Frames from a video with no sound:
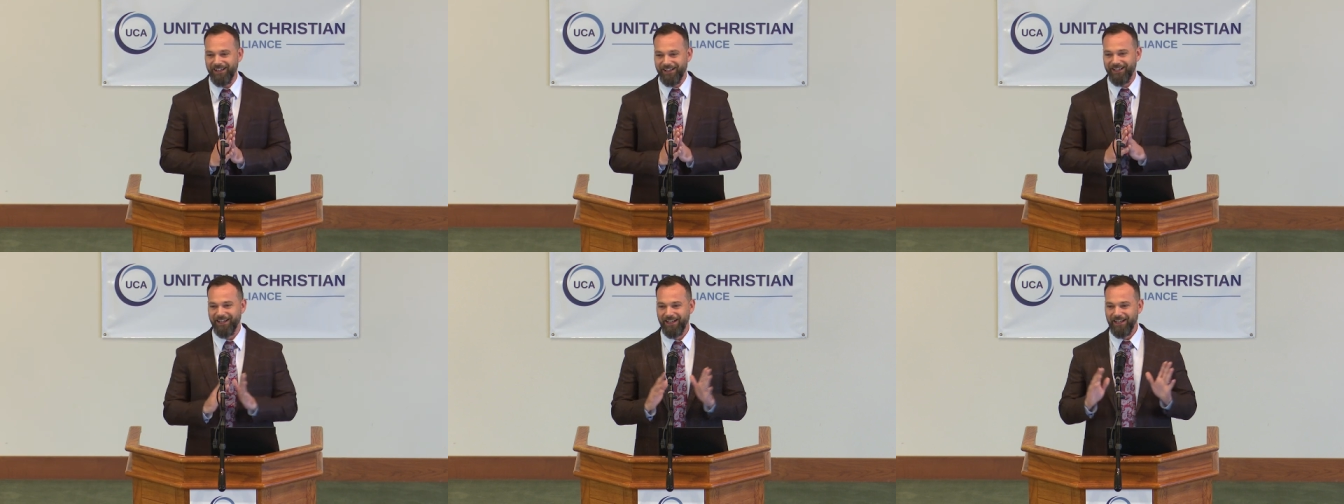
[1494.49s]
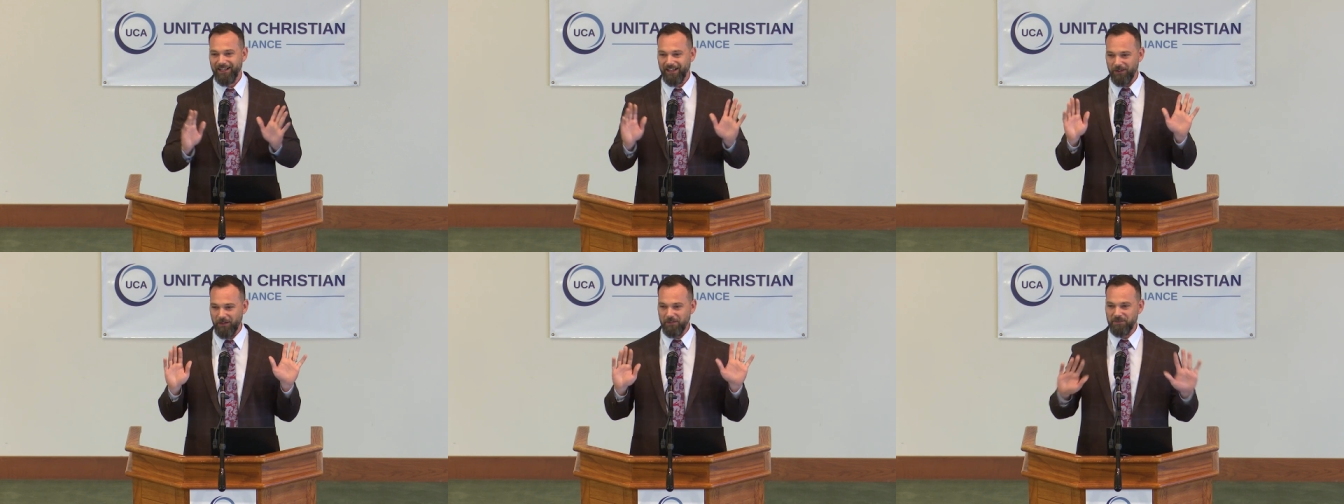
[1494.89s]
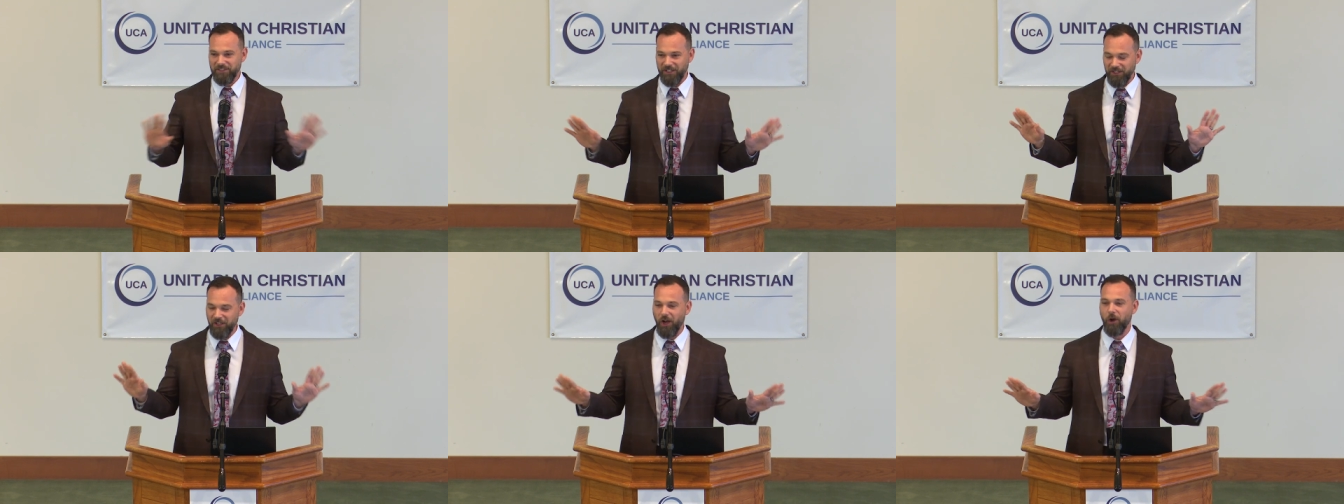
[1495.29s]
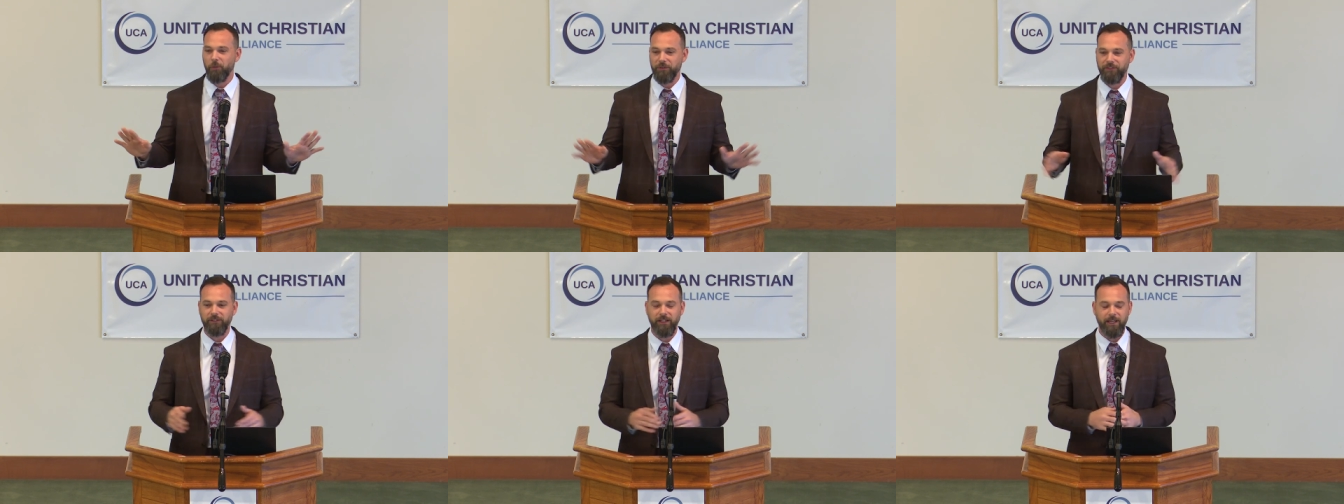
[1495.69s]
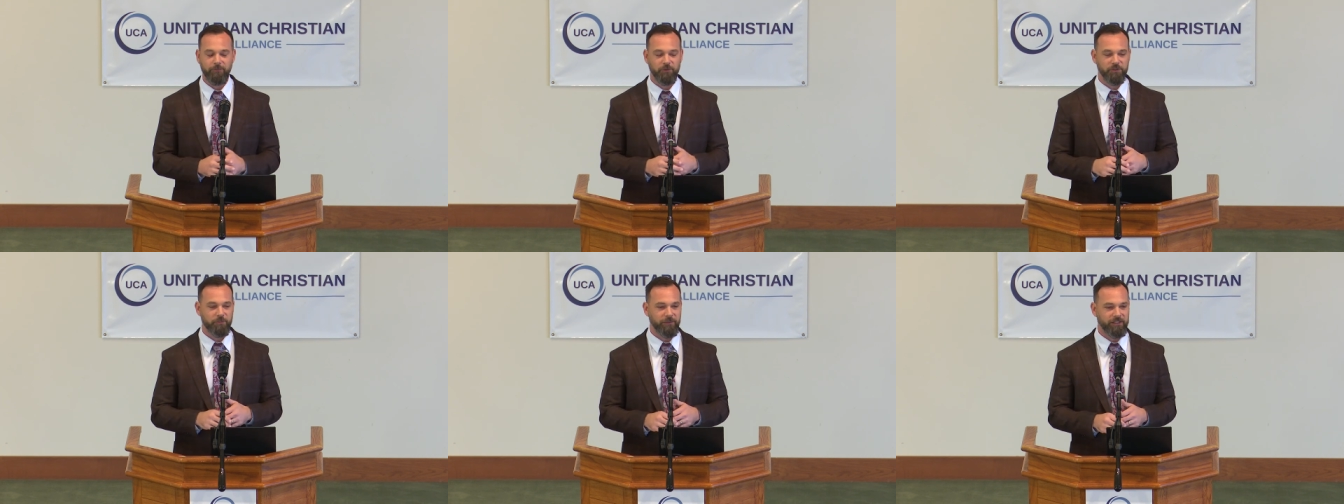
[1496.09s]
uh, I'm just going to go with the
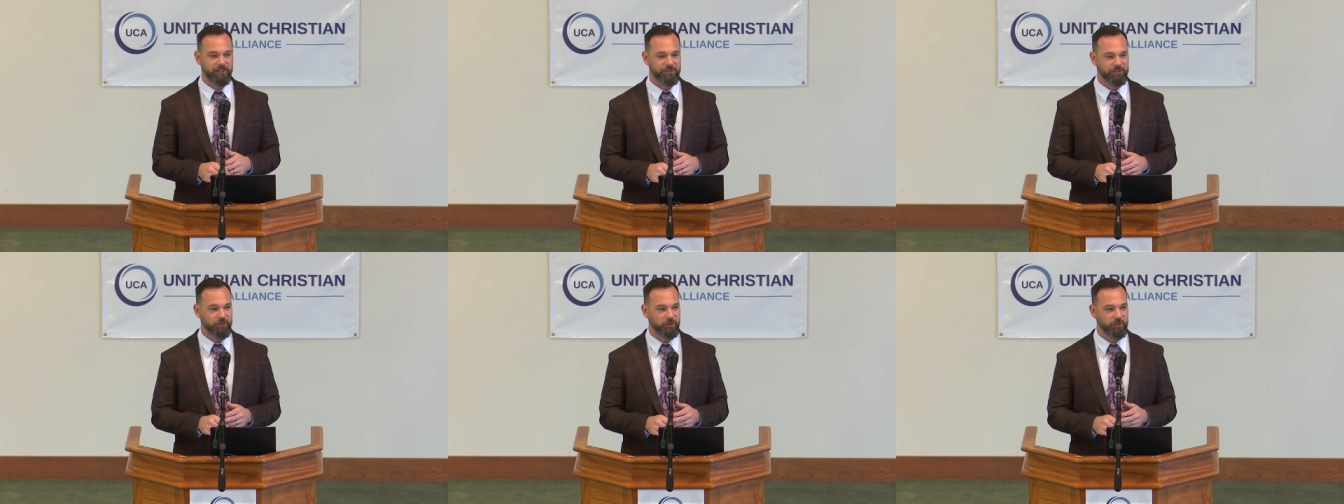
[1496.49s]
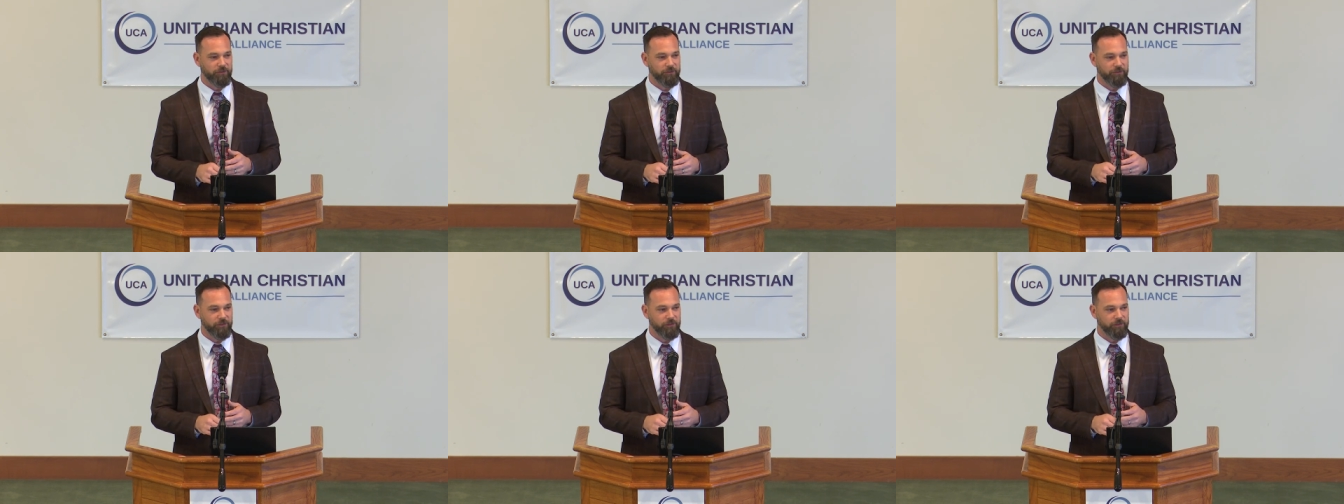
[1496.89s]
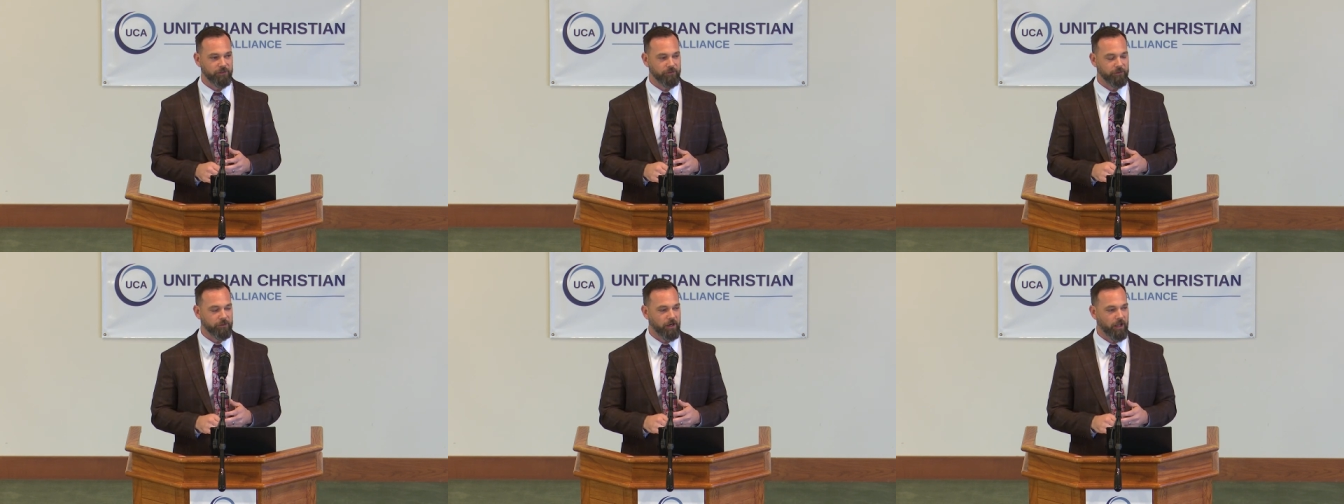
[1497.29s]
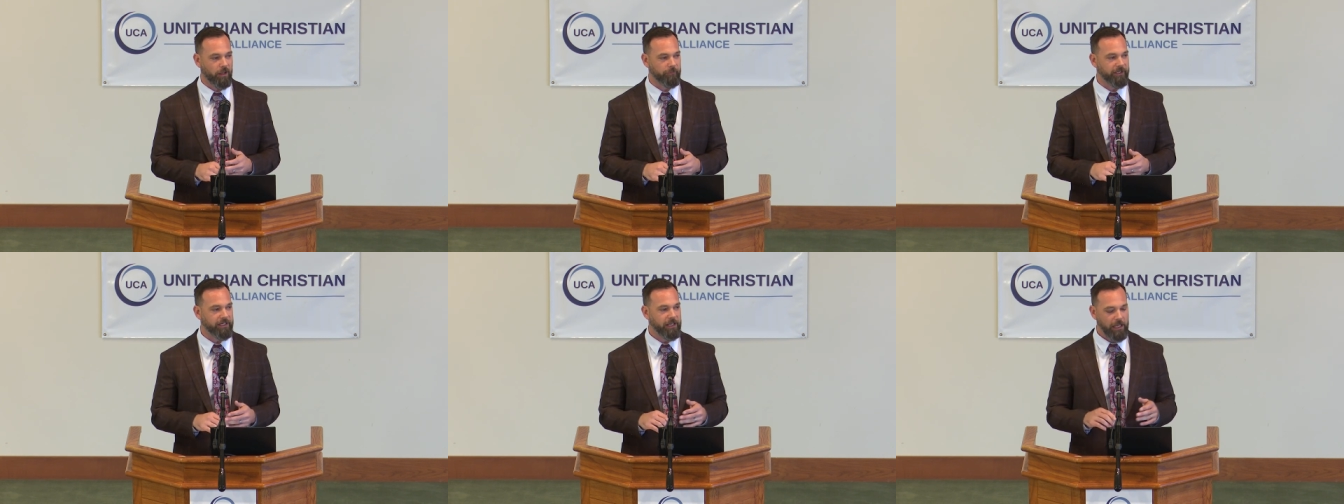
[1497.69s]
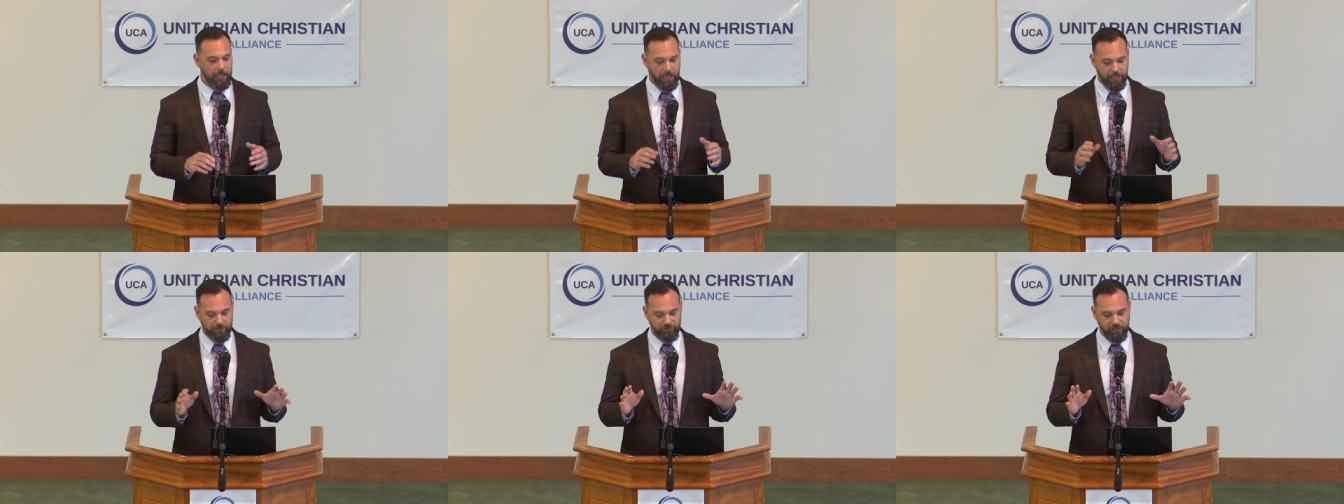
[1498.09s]
labels because they're, they're, they're common
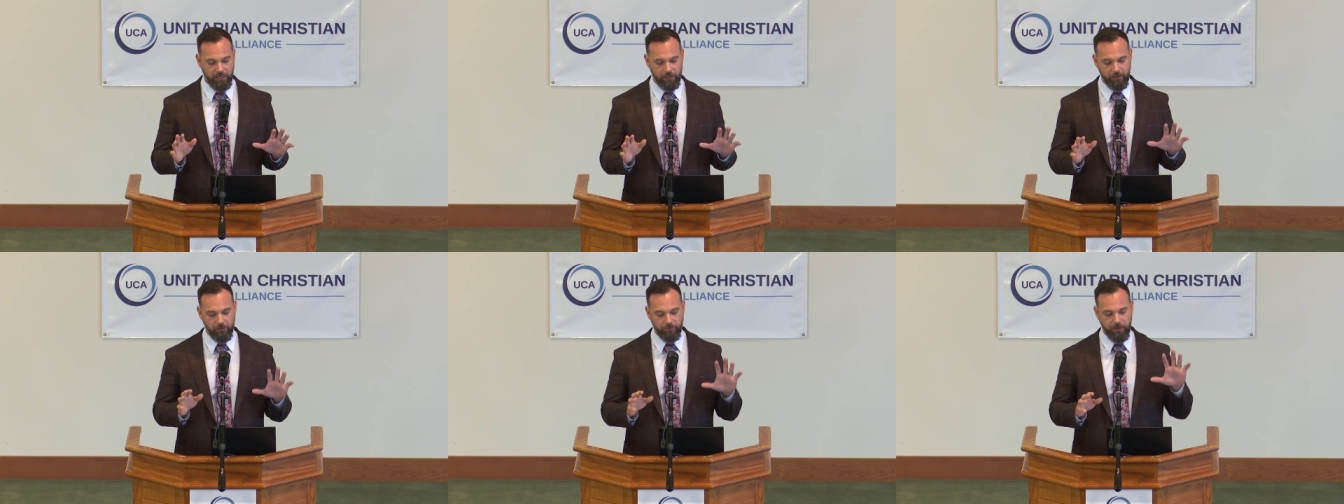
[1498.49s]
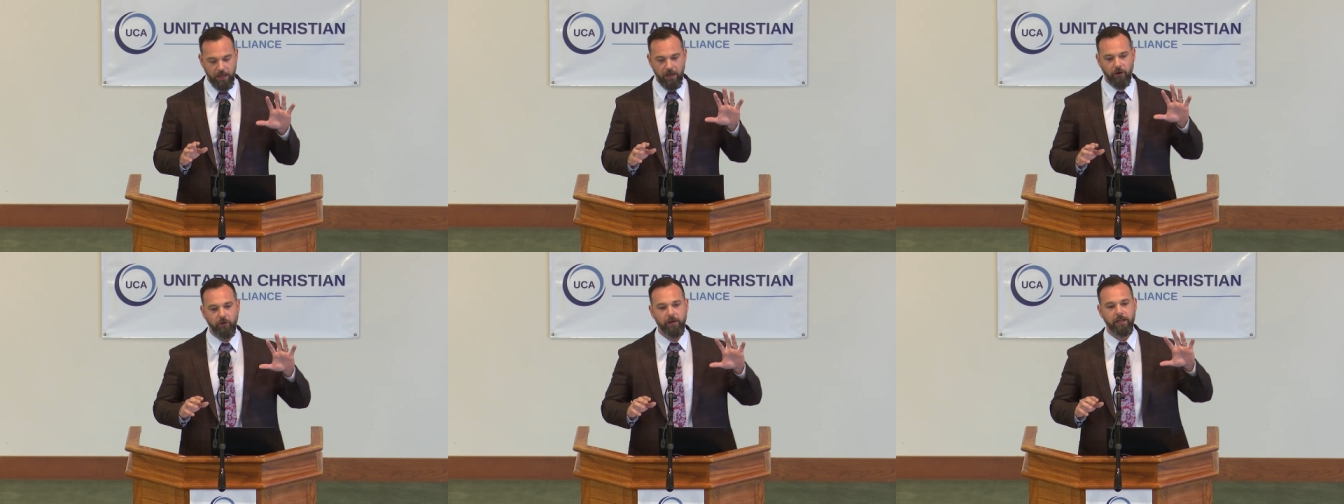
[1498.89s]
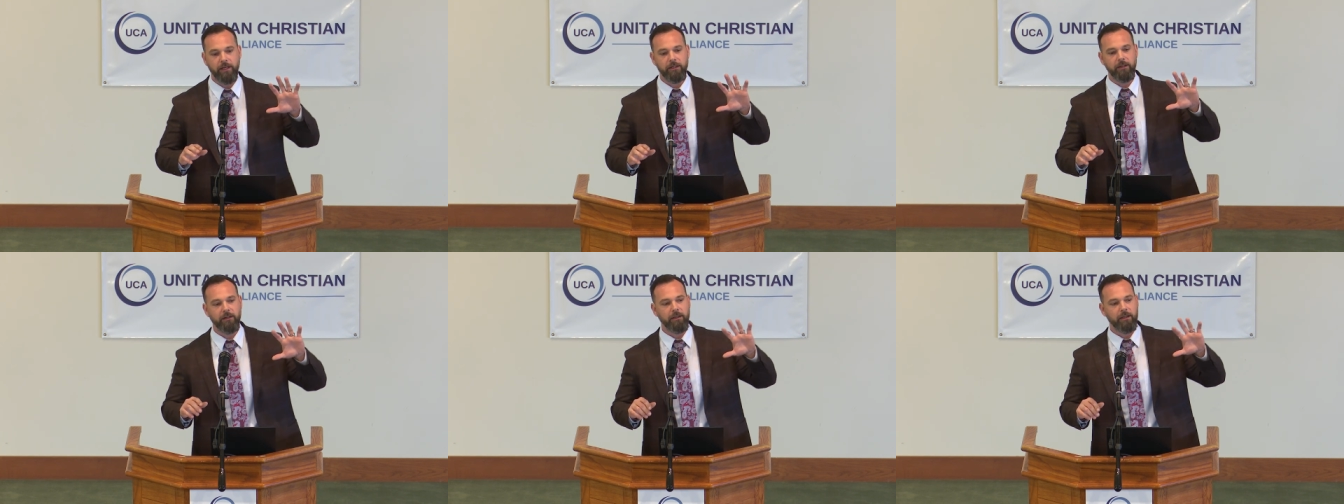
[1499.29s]
and say the Arian